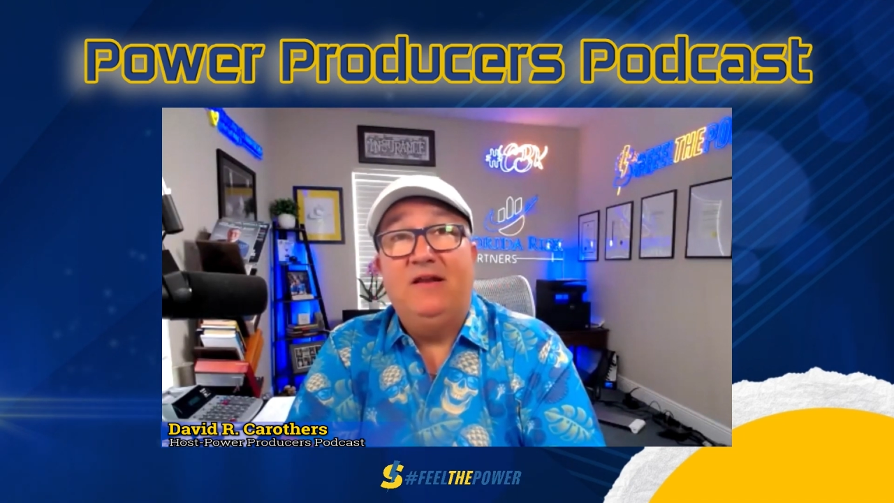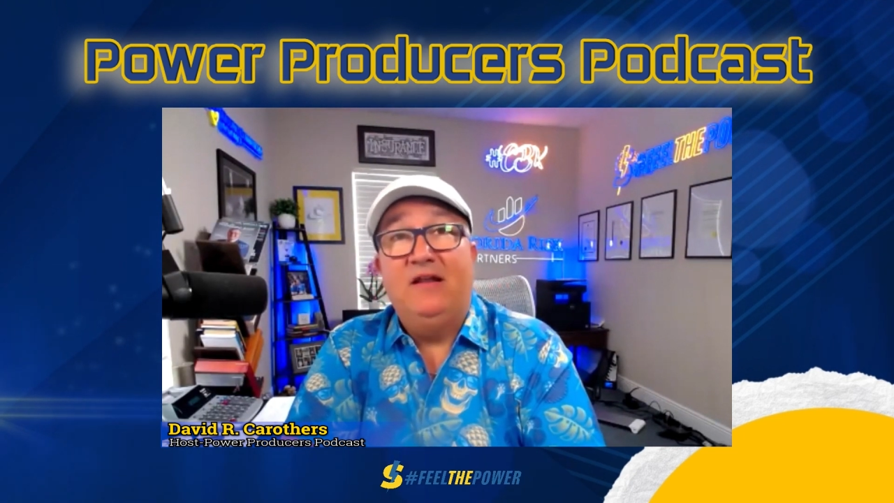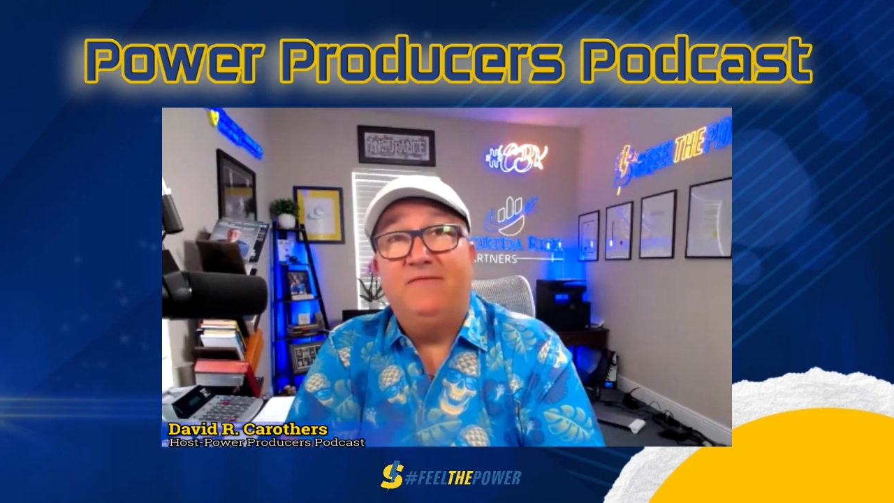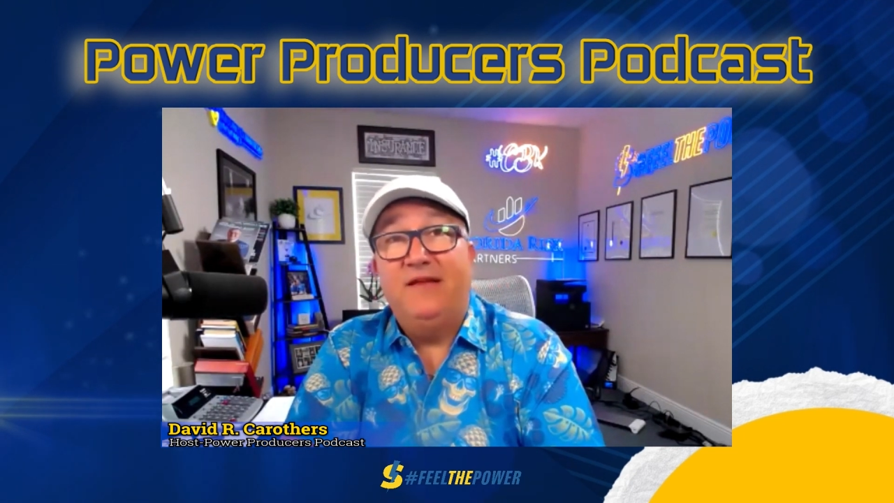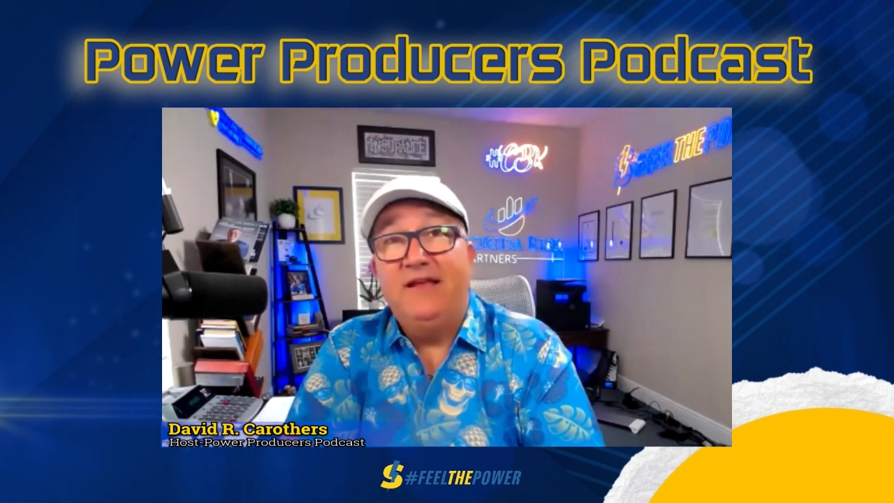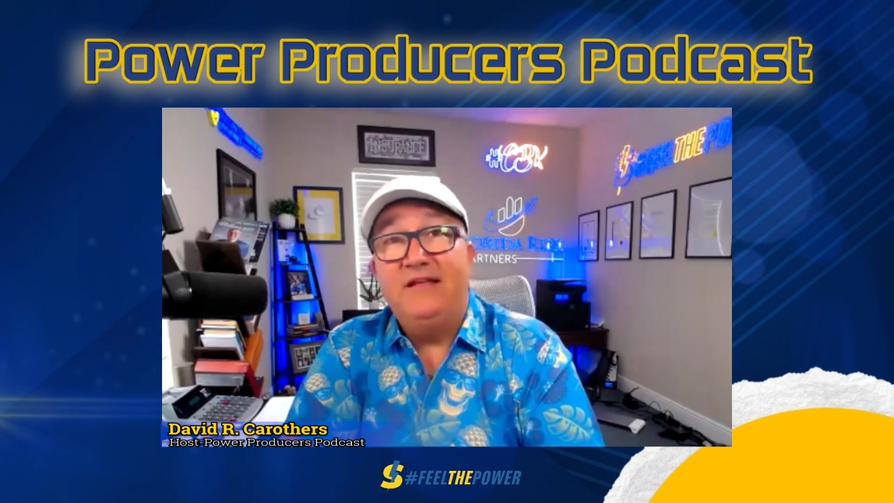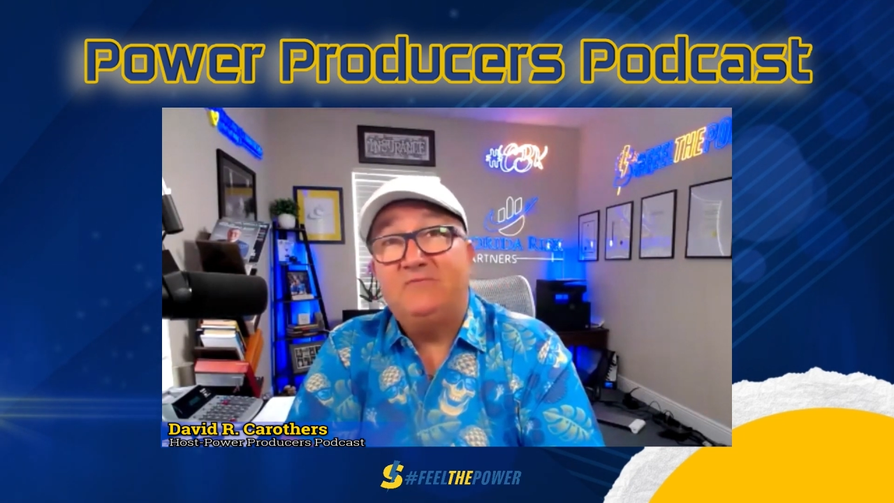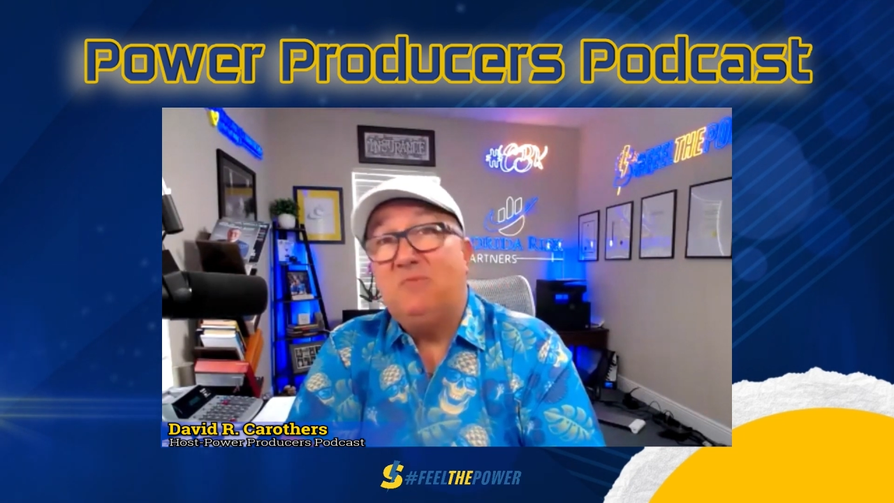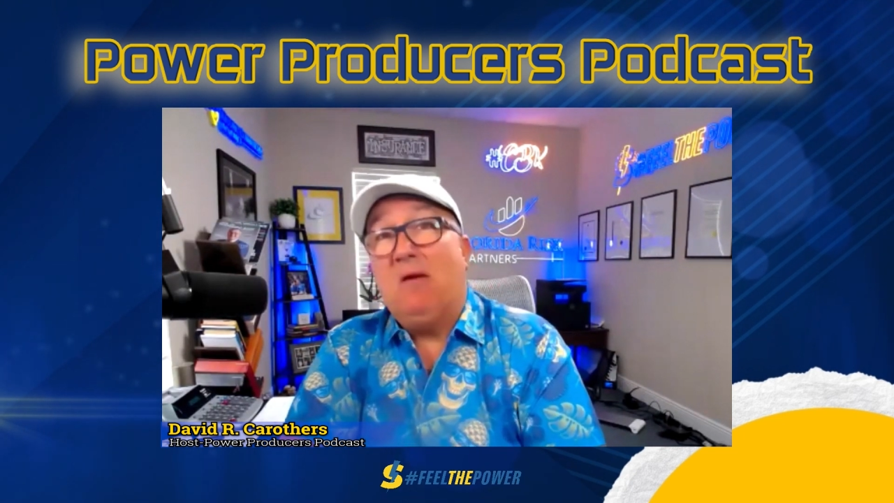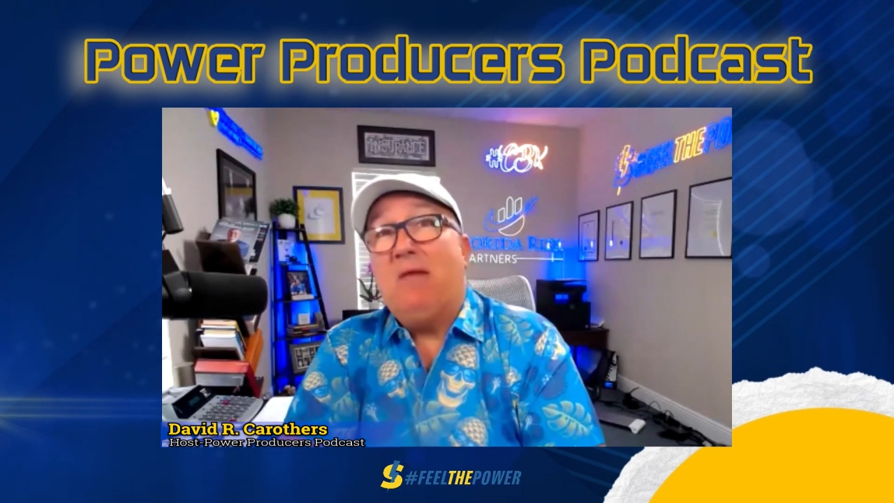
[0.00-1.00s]
And if it
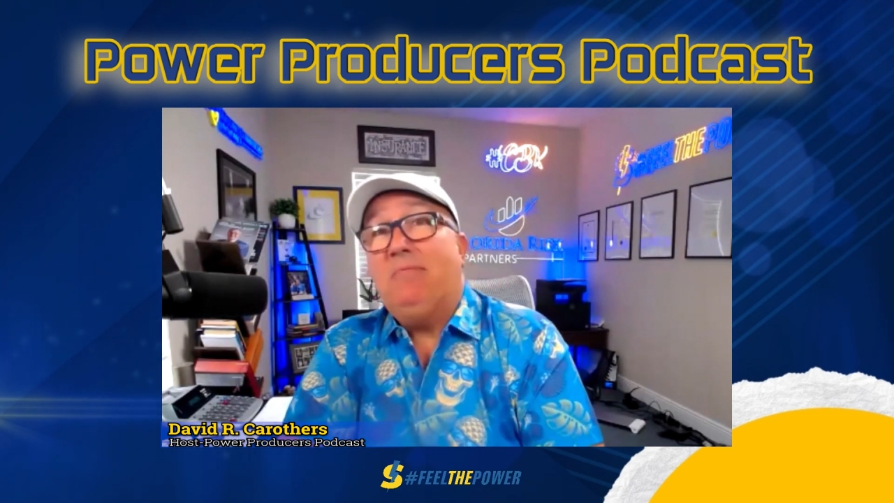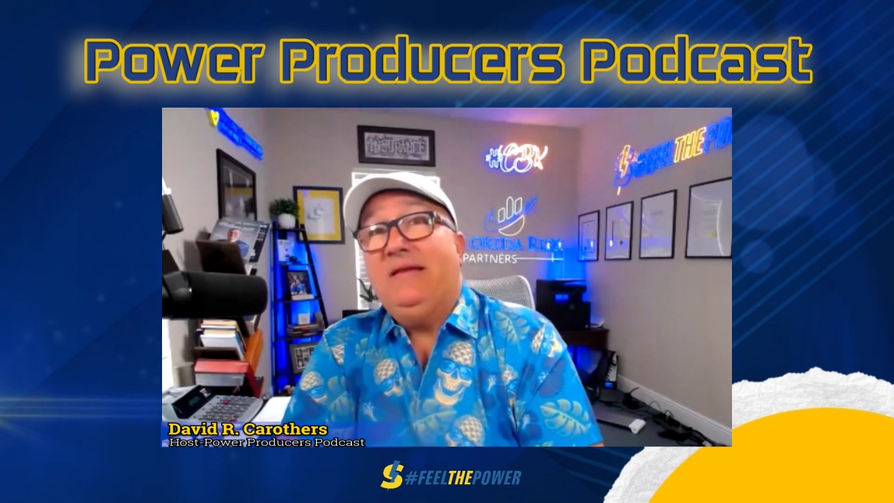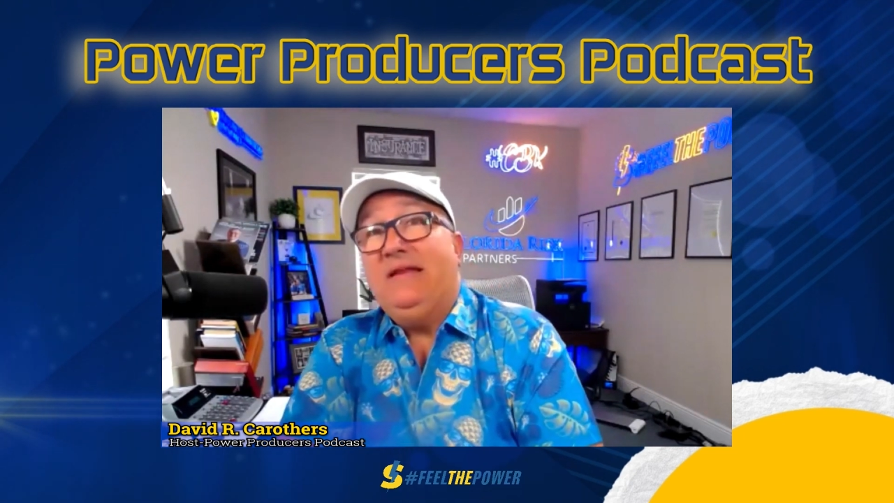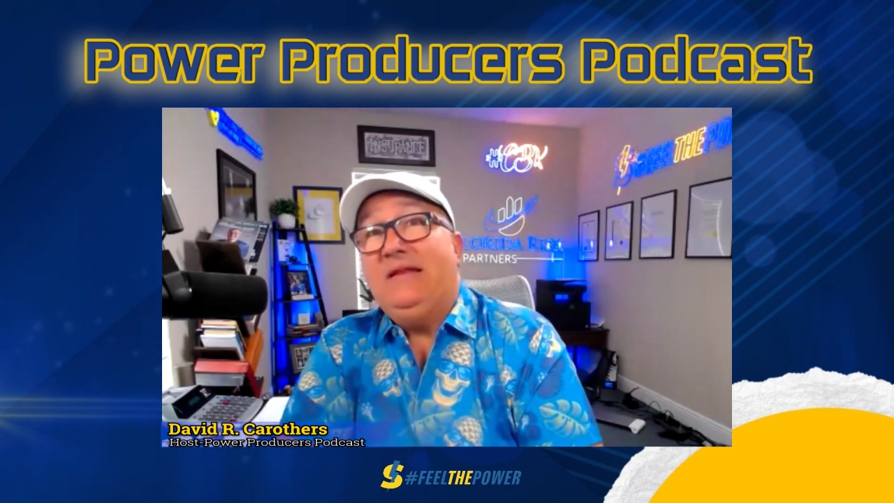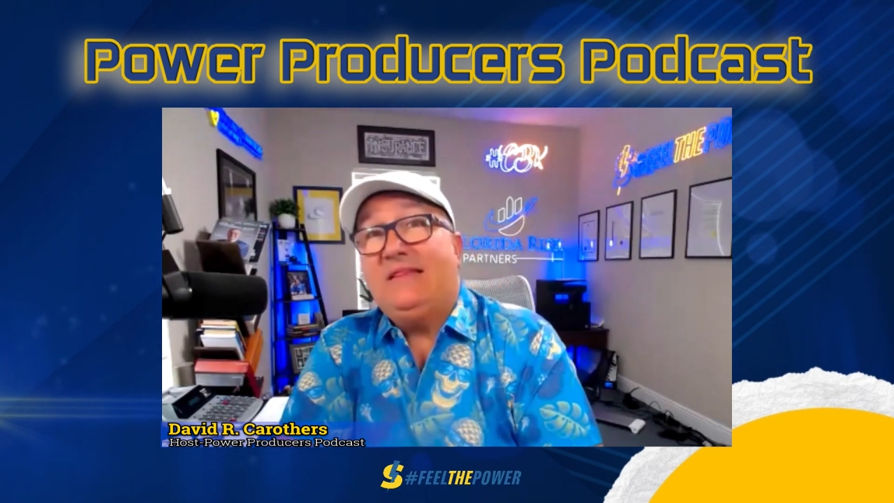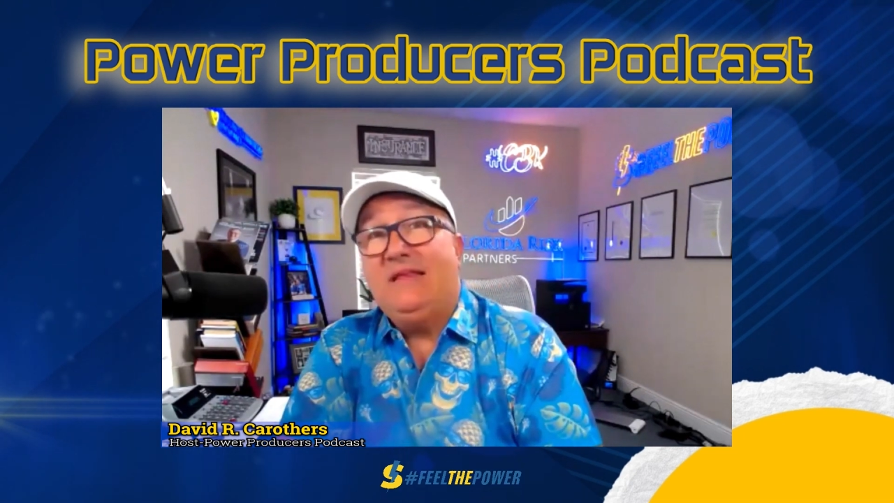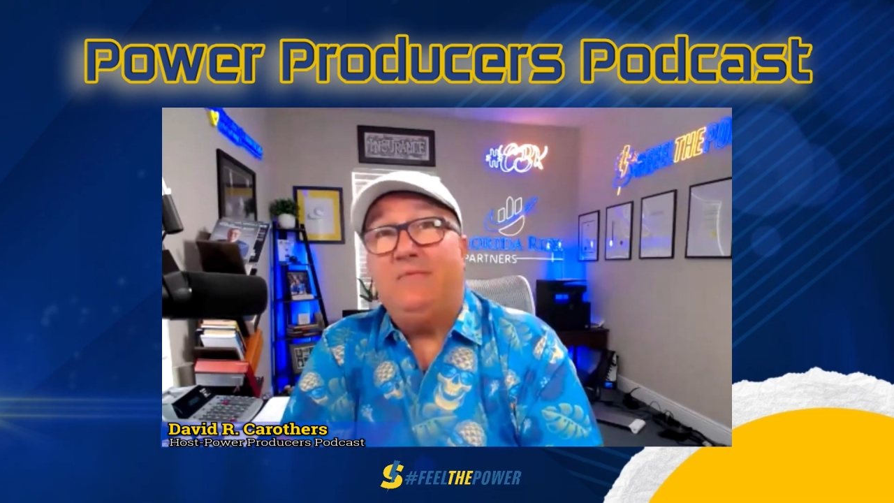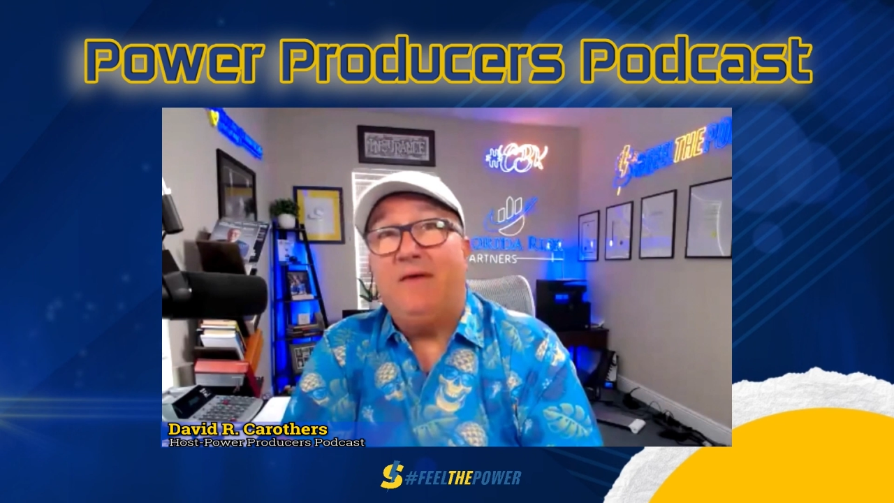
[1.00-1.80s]
is, we probably need to think